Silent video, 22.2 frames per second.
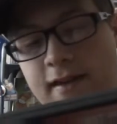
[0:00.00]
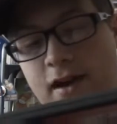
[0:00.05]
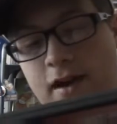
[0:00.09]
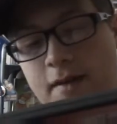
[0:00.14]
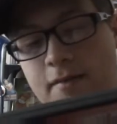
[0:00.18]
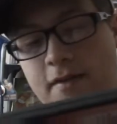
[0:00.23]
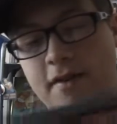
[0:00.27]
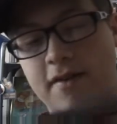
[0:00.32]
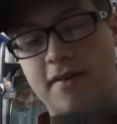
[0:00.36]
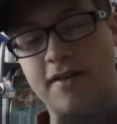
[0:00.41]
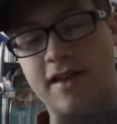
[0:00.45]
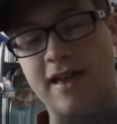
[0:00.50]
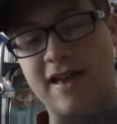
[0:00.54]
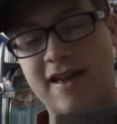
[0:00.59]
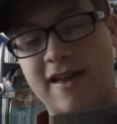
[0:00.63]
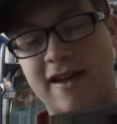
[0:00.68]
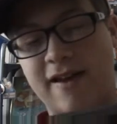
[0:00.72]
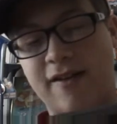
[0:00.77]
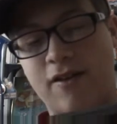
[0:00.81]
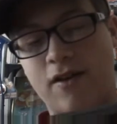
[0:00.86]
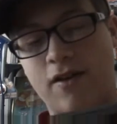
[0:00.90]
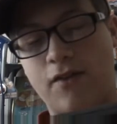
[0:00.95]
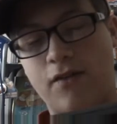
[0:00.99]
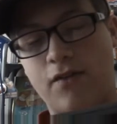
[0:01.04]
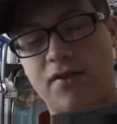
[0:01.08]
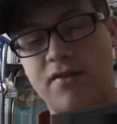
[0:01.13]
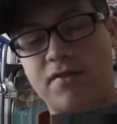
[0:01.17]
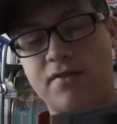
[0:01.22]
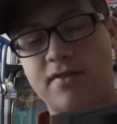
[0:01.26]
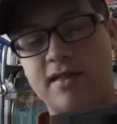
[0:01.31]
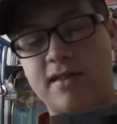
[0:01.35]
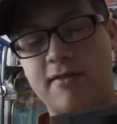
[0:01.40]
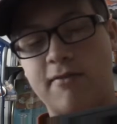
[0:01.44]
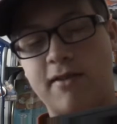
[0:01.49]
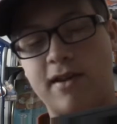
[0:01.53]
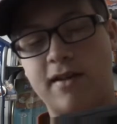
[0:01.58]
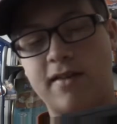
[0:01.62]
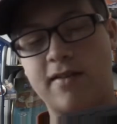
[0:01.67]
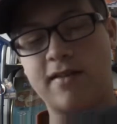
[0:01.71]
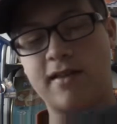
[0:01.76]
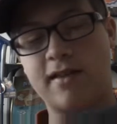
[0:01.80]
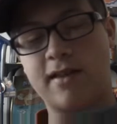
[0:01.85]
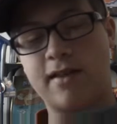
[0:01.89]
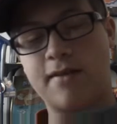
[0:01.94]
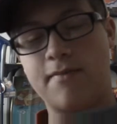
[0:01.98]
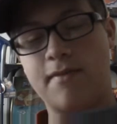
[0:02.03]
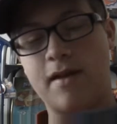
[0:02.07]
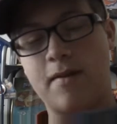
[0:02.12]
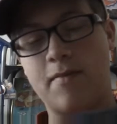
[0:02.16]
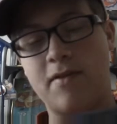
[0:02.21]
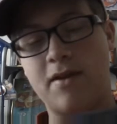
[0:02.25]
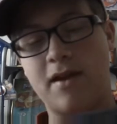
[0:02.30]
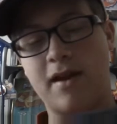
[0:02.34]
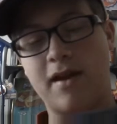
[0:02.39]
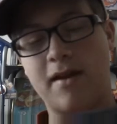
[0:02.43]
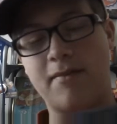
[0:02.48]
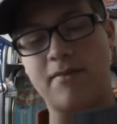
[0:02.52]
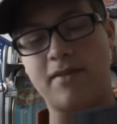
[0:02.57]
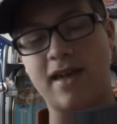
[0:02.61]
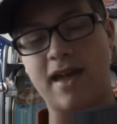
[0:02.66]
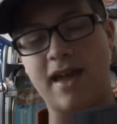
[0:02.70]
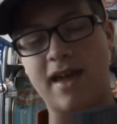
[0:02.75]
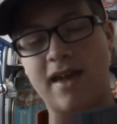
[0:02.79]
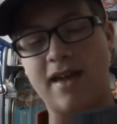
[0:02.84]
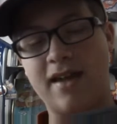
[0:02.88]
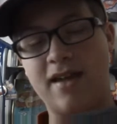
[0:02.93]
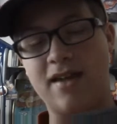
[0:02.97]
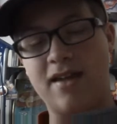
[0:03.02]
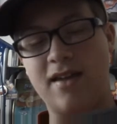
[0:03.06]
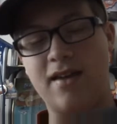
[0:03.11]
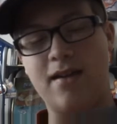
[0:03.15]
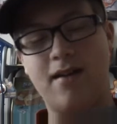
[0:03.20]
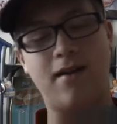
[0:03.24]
I'm not gay, I love Lucy. Wait a second, baby, I am gay.